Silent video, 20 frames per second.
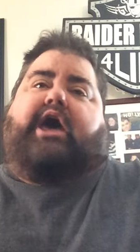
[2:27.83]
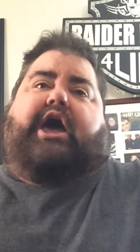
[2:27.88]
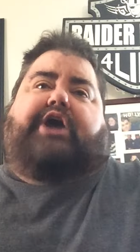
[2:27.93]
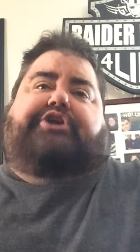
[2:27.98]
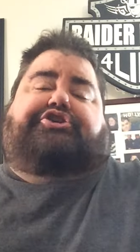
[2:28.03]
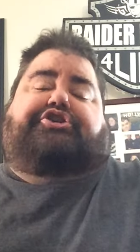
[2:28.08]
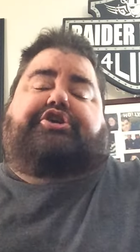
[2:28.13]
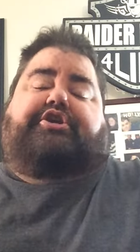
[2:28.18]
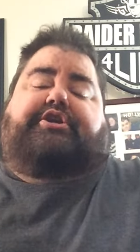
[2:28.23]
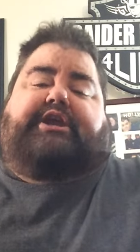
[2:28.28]
I
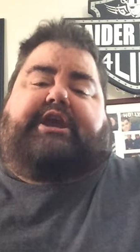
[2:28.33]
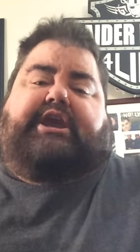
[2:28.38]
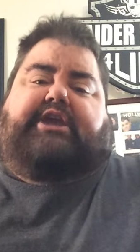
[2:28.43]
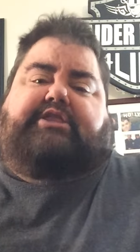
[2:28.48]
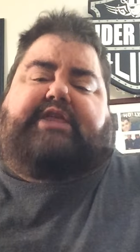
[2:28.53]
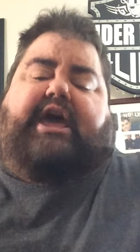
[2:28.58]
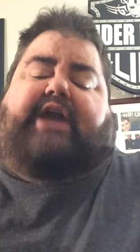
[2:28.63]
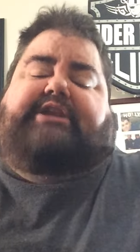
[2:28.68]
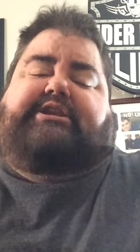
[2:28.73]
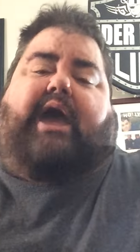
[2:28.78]
shouldn't
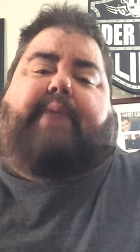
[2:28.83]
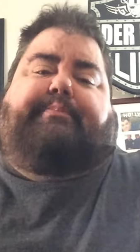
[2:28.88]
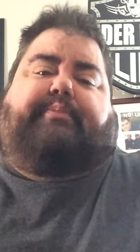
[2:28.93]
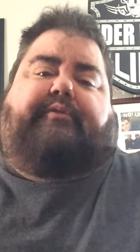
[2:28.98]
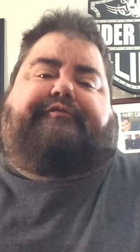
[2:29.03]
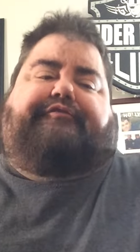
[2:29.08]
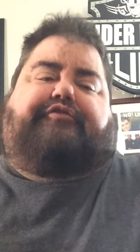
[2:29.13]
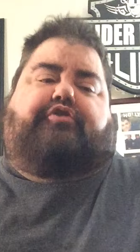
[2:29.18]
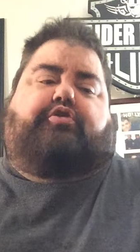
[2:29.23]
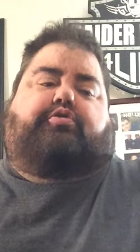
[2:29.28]
eat that type
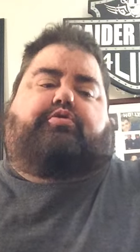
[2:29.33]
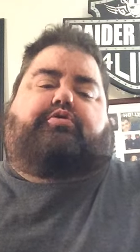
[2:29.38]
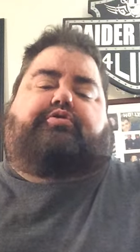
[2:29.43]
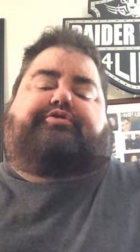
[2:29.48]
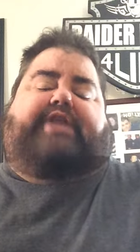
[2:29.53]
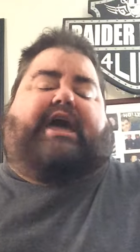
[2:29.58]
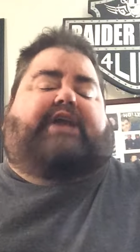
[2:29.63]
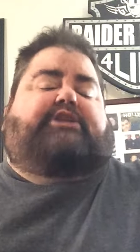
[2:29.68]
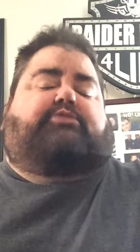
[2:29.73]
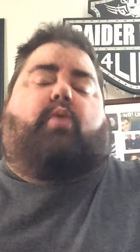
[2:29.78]
of
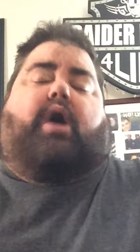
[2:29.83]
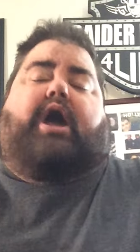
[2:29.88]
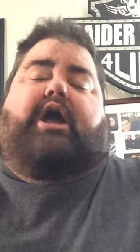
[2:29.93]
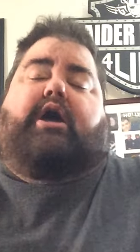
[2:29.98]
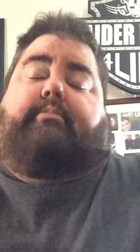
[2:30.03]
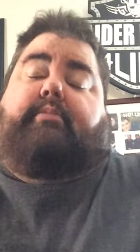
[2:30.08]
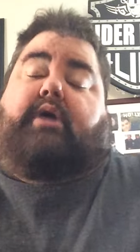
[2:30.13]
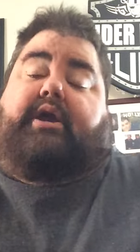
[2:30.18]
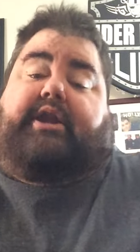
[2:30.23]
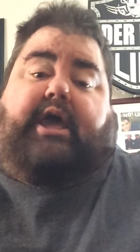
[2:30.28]
food. That's why
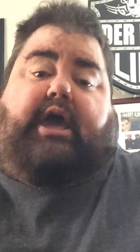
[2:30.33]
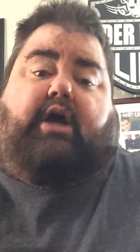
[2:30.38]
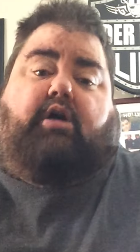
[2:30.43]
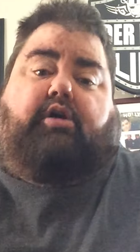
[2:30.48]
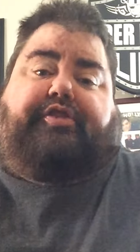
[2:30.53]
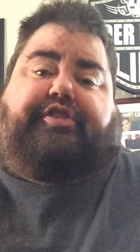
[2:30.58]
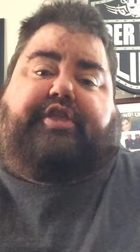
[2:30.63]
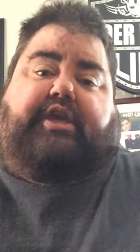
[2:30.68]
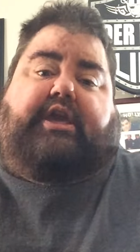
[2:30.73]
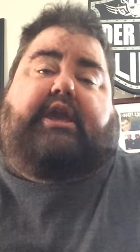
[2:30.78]
I'm
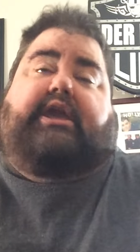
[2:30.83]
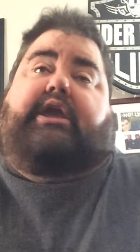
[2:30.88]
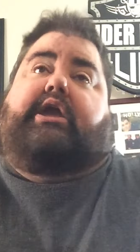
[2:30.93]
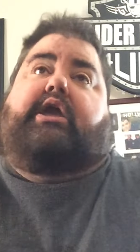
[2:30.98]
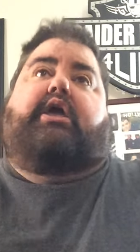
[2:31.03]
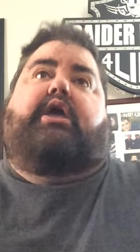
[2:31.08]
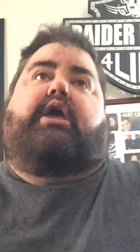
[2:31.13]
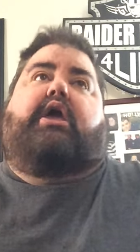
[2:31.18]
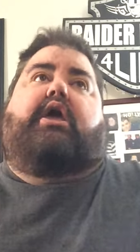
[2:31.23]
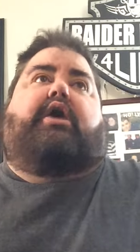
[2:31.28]
unhealthy.